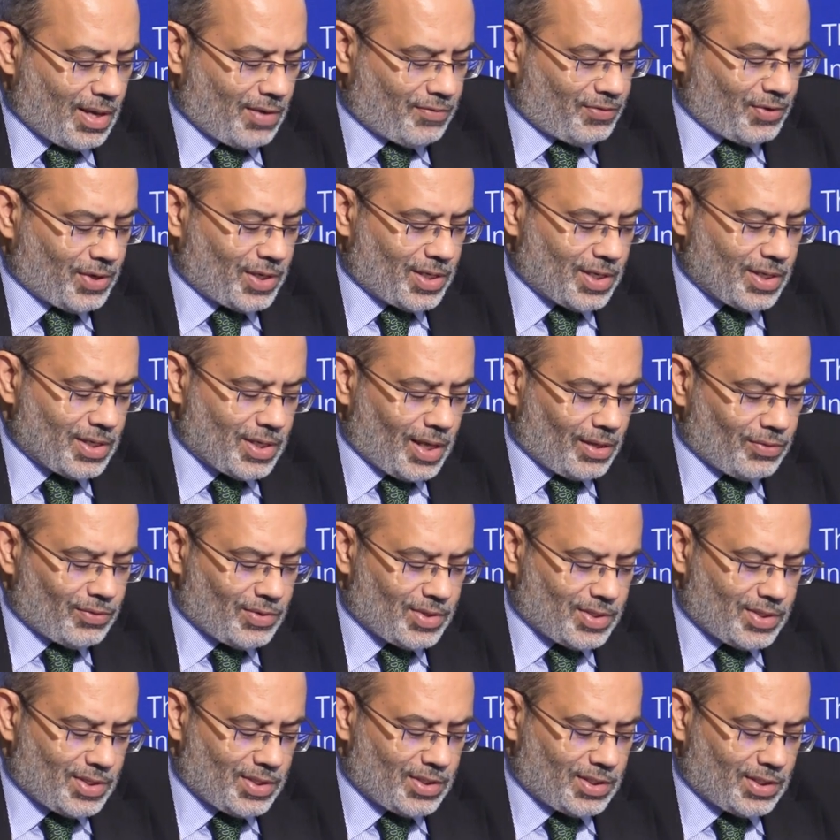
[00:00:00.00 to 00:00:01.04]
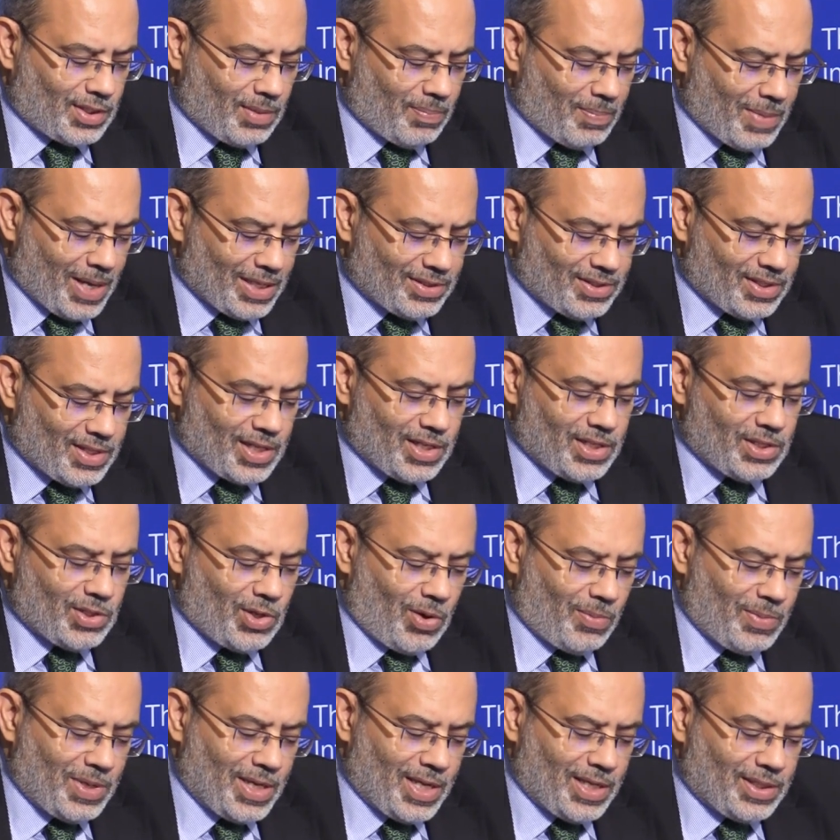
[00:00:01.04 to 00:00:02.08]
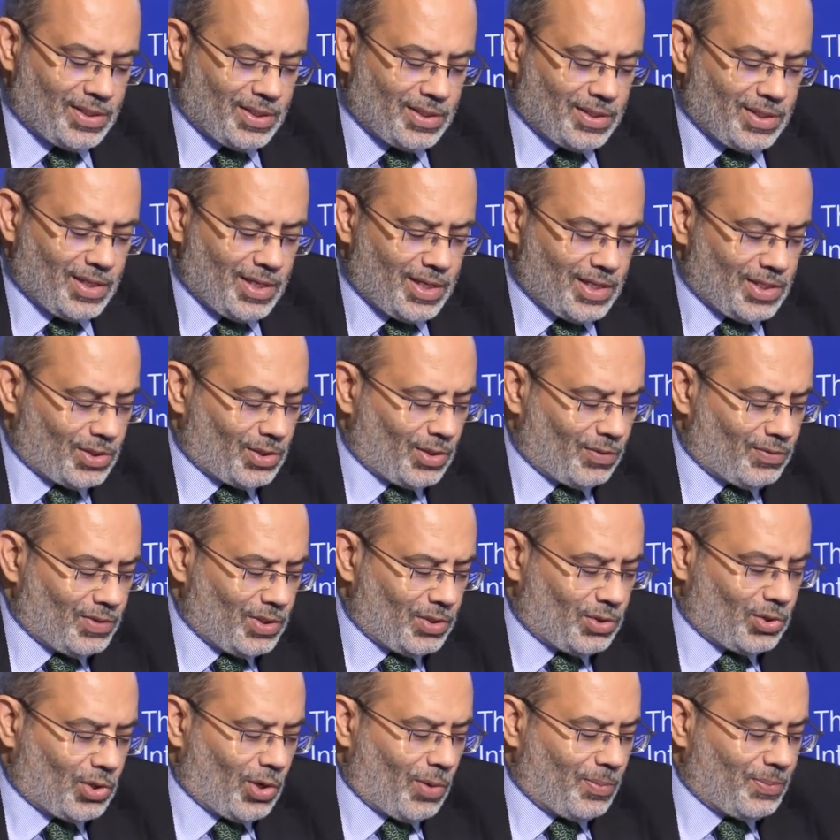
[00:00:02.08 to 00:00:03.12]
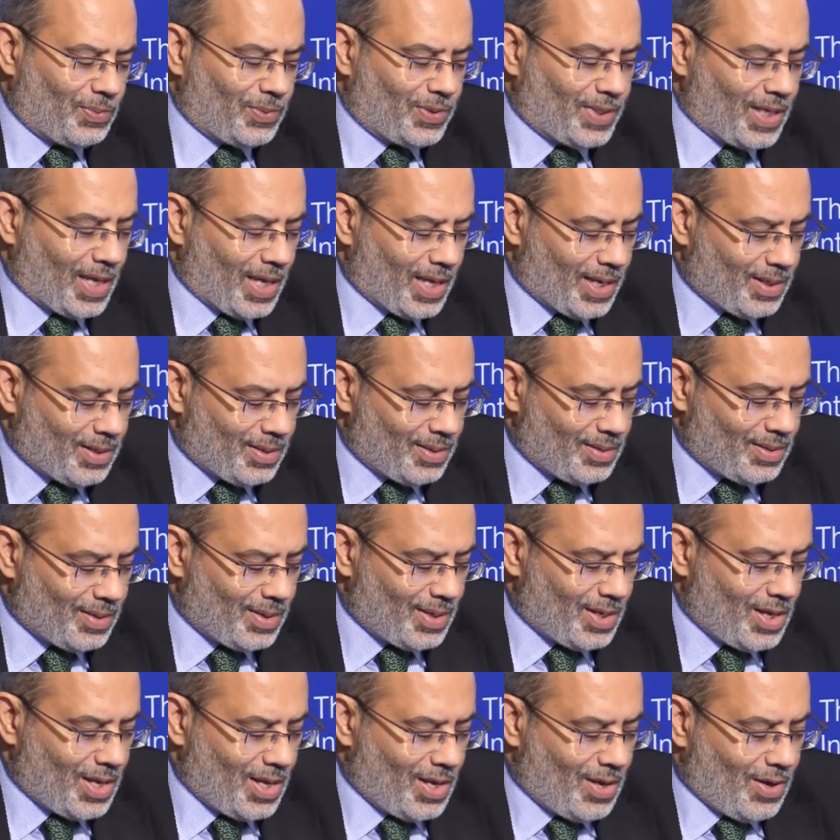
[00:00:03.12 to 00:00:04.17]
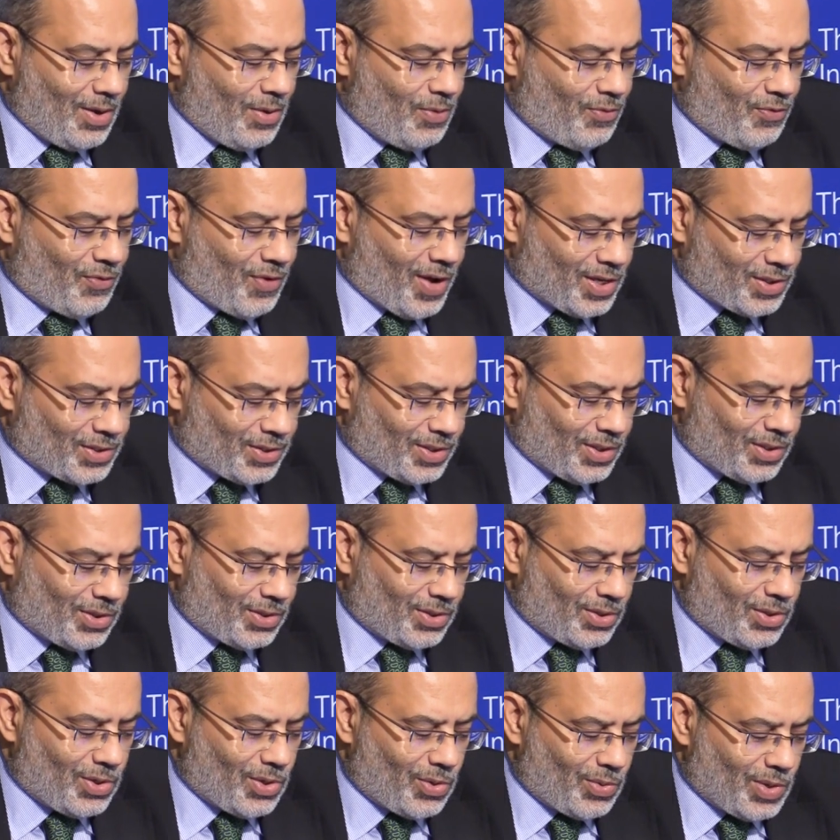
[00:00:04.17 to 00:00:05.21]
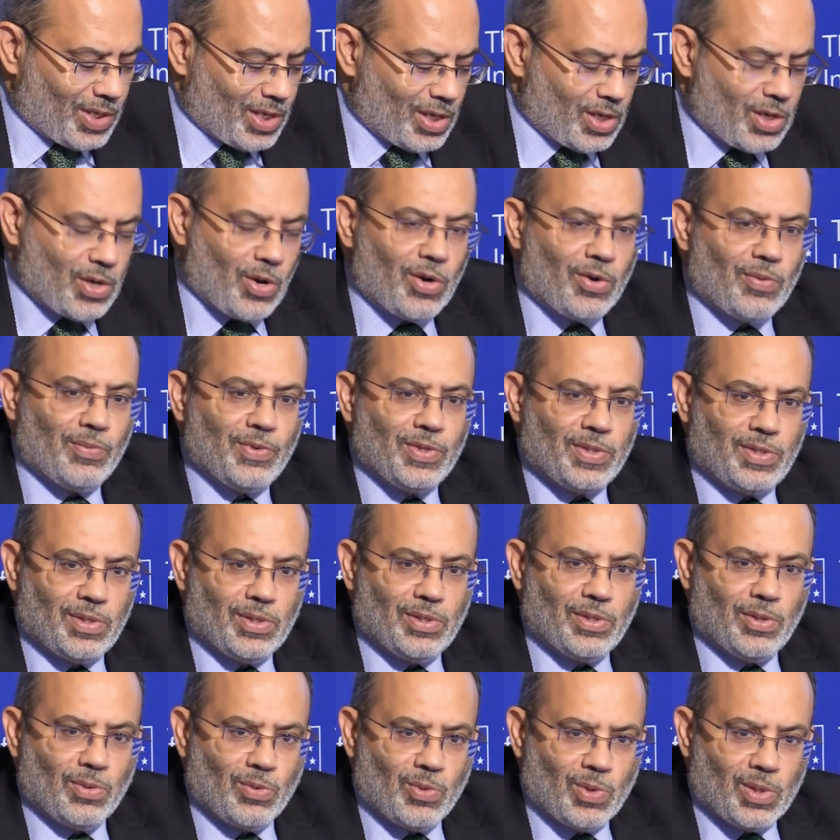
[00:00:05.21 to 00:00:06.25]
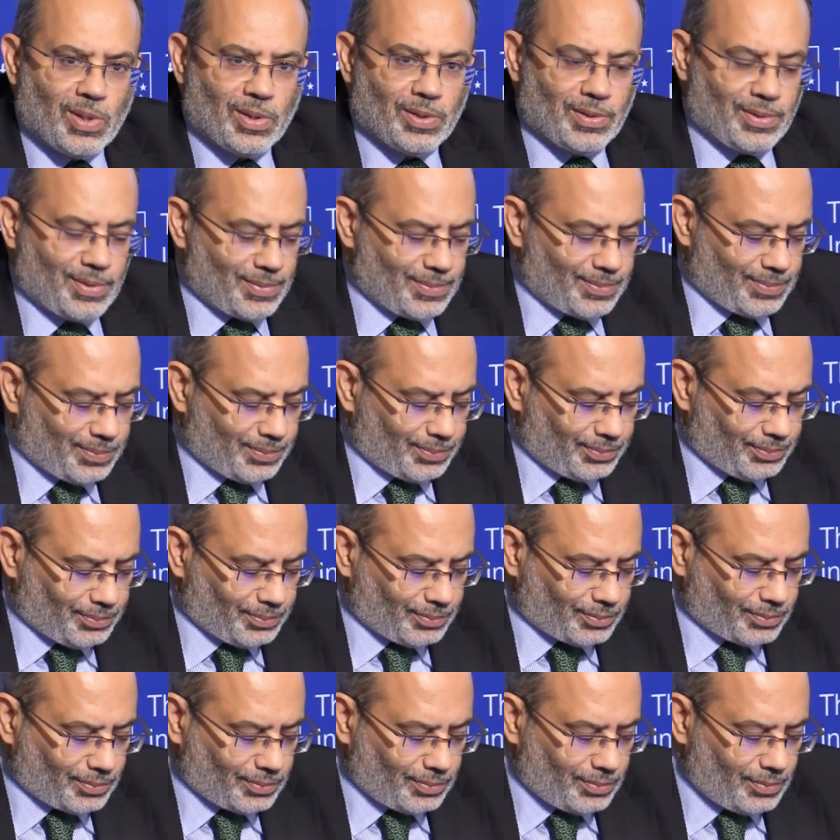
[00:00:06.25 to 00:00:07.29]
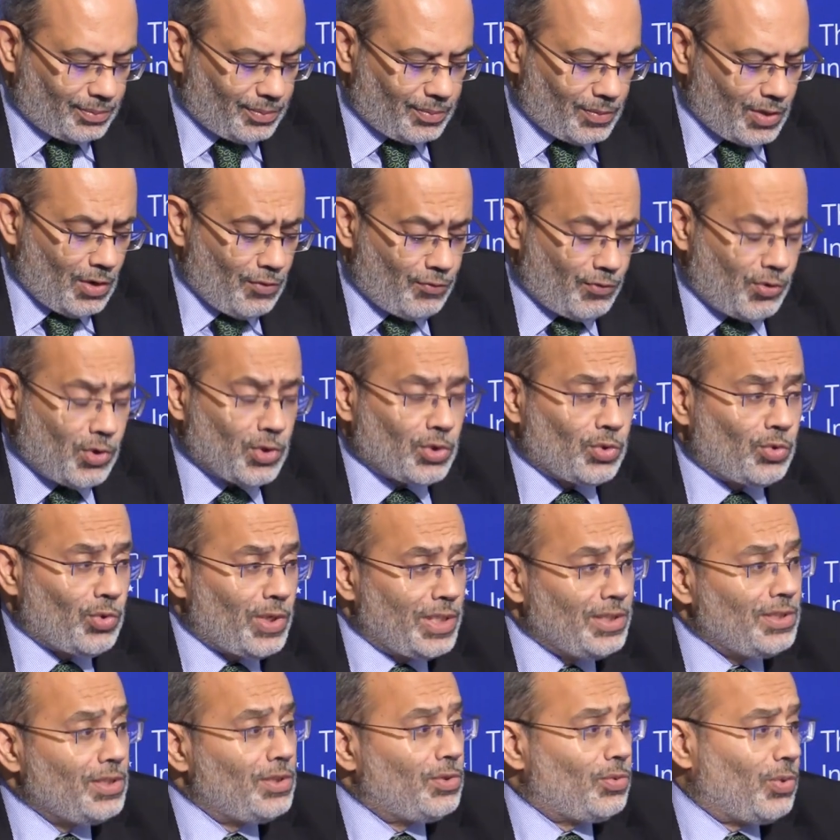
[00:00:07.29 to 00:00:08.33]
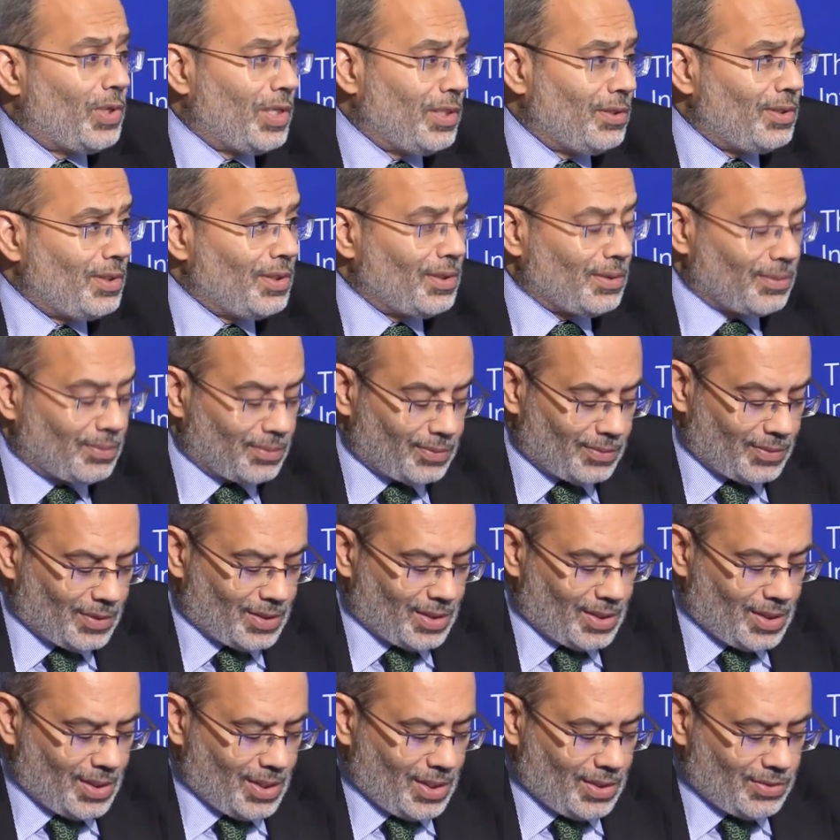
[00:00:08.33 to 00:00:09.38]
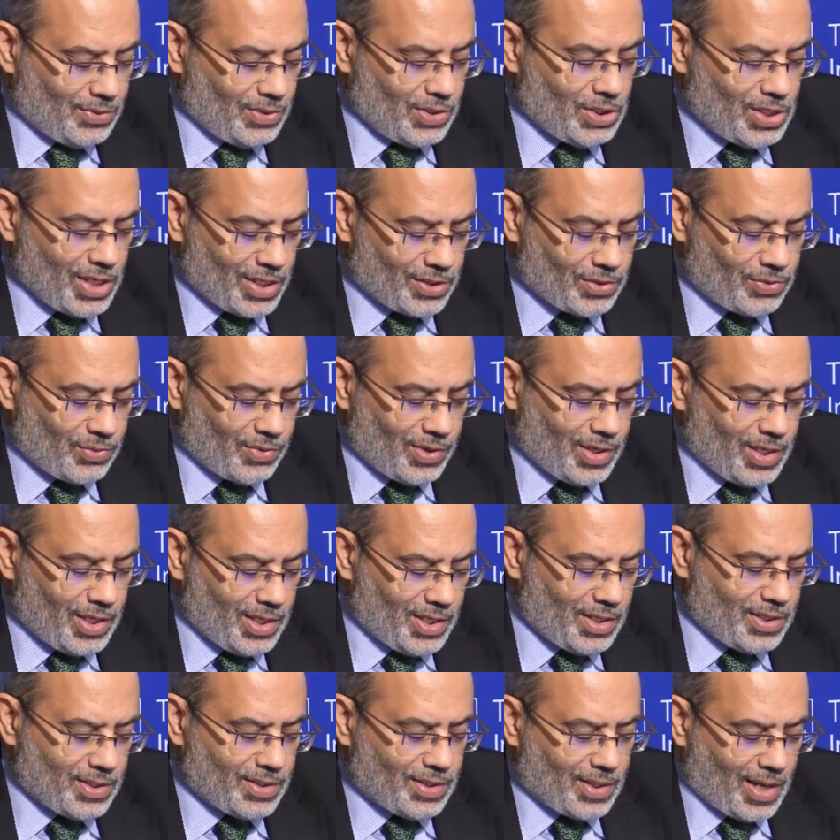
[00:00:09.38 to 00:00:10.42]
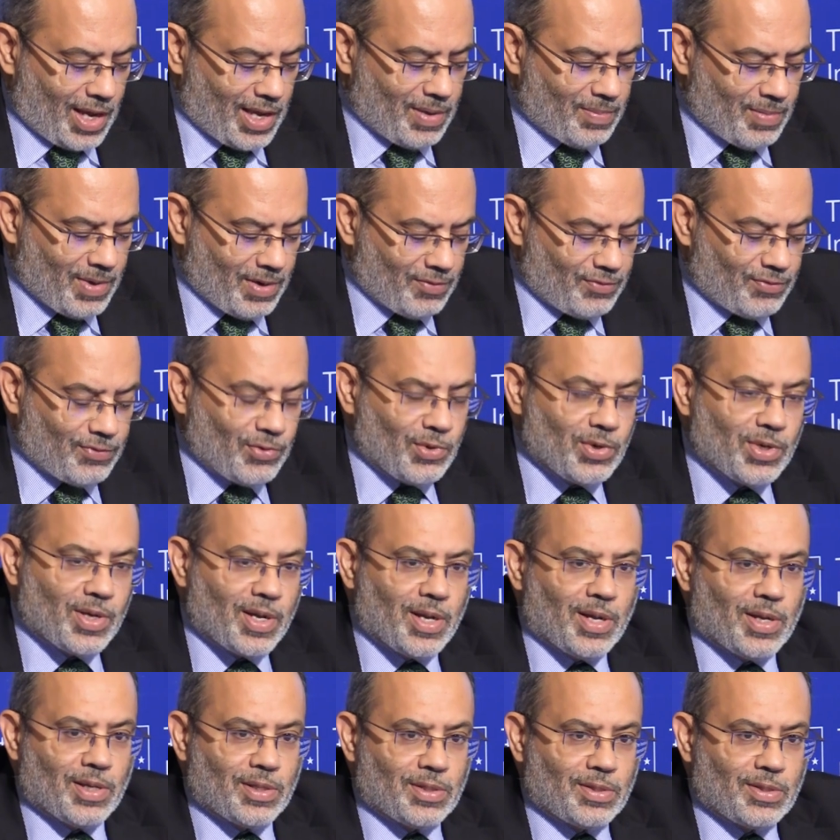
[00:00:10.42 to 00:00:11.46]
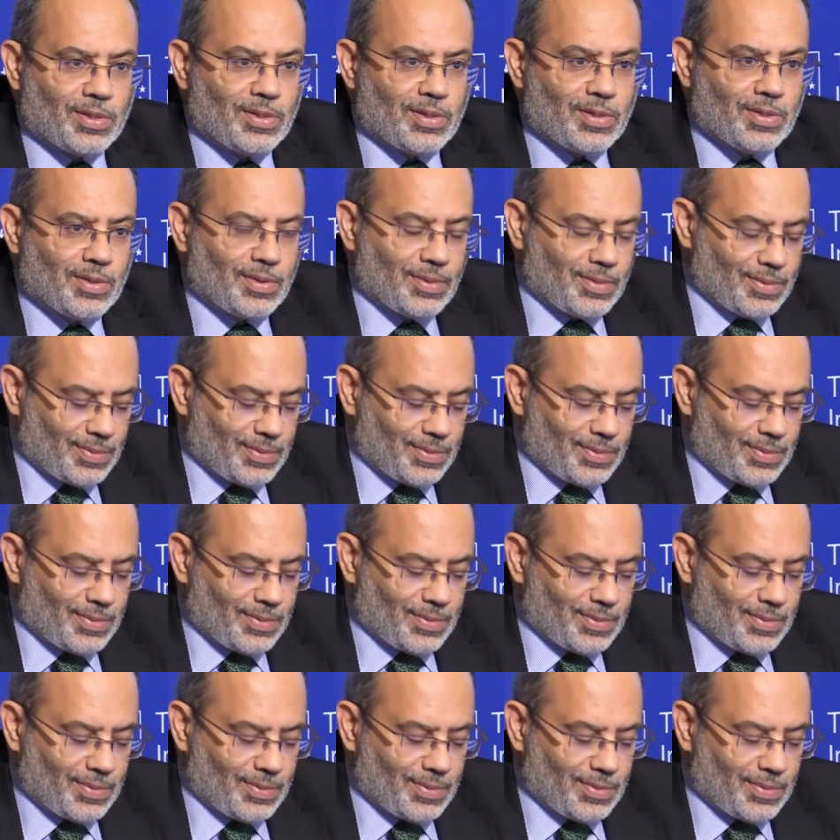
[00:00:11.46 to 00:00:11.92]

African countries systematically dominated the list of the top 10 fastest growing economies in the world. For 2020, the just released IMF forecasts